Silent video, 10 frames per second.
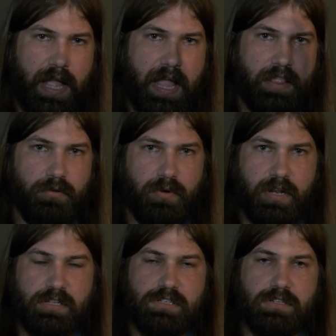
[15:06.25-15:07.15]
and then we're
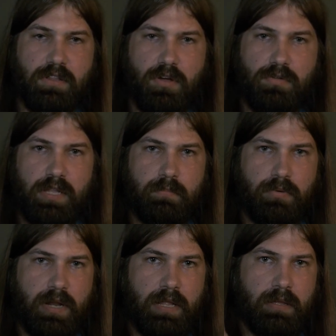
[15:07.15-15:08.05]
gonna slowly
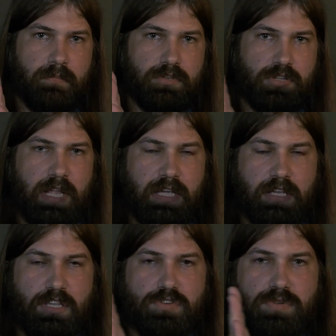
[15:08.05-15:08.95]
bring him to like a
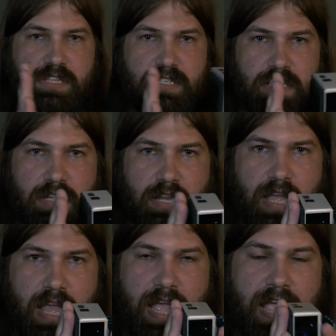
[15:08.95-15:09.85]
unison,
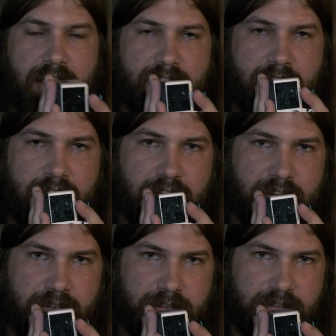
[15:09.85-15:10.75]
and
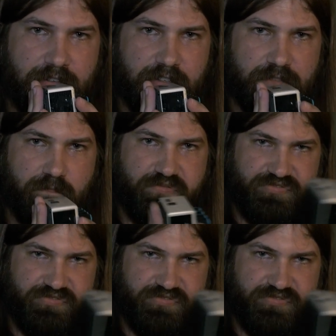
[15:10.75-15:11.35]
then just